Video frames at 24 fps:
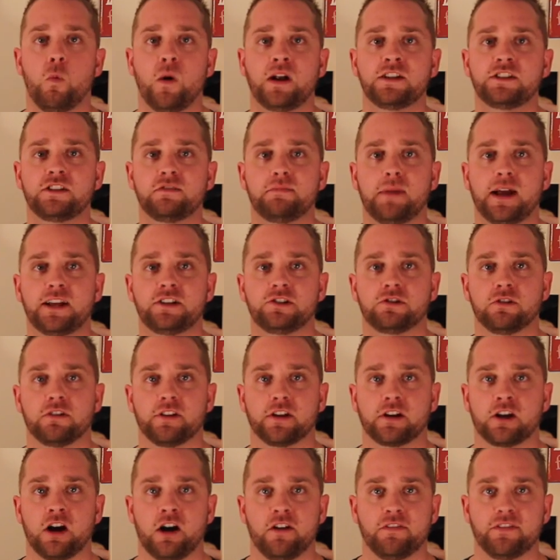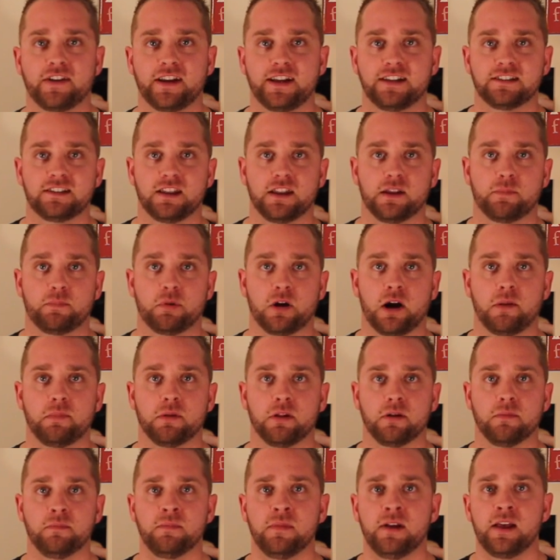Once you've made sure that coffee isn't the
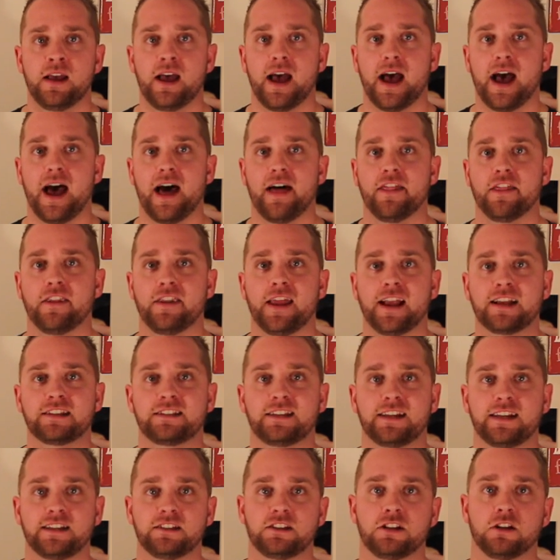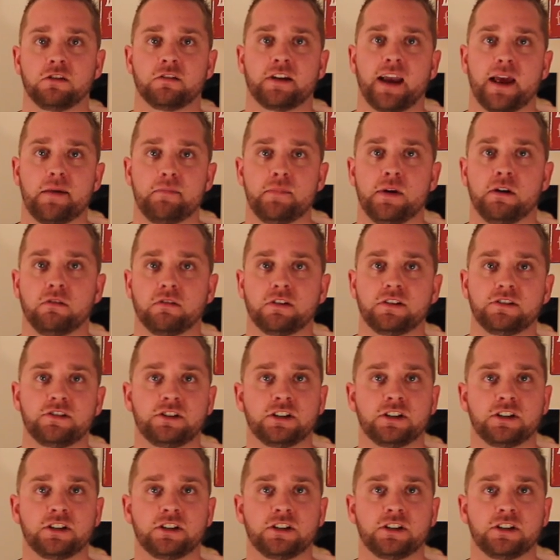problem, the next thing is to look at milk.